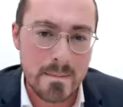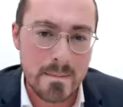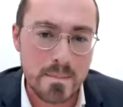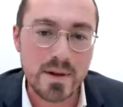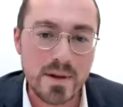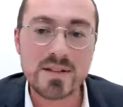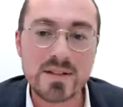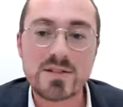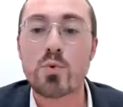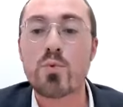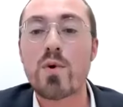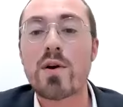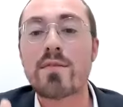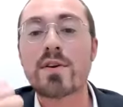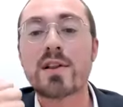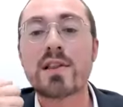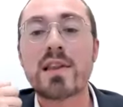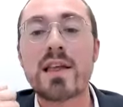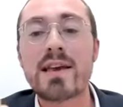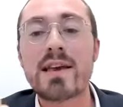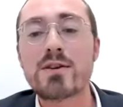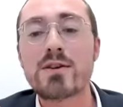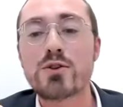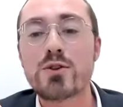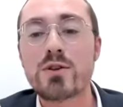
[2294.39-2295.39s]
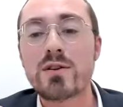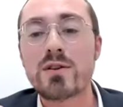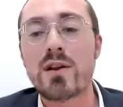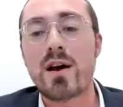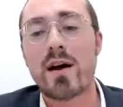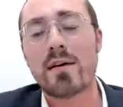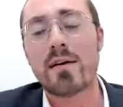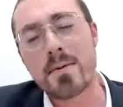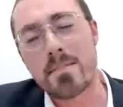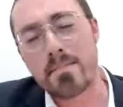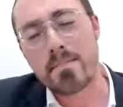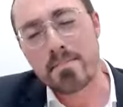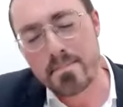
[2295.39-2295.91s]
but is a revelation
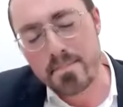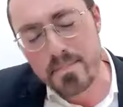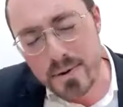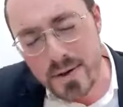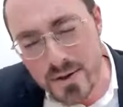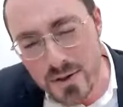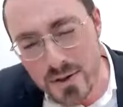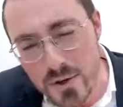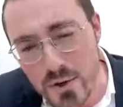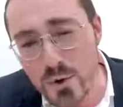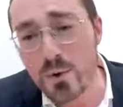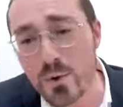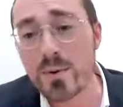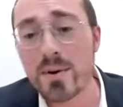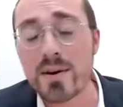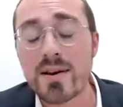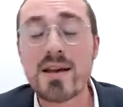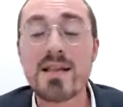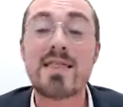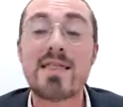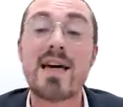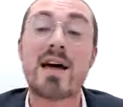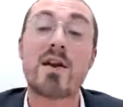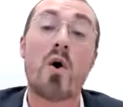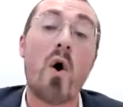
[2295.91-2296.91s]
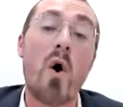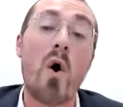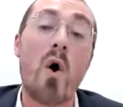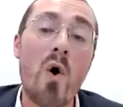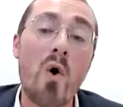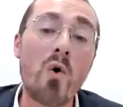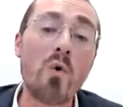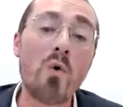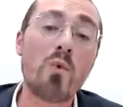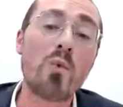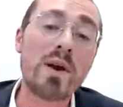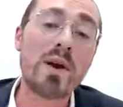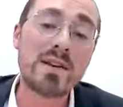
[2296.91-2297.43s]
of the purity that
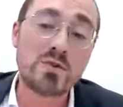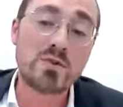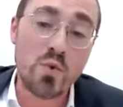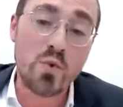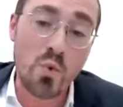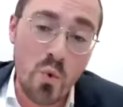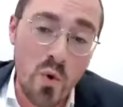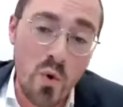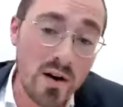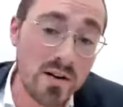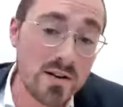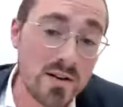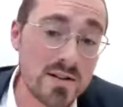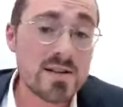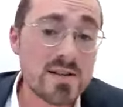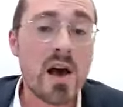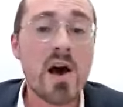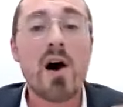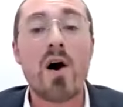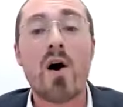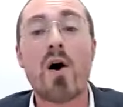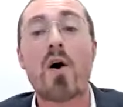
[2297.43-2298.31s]
always was,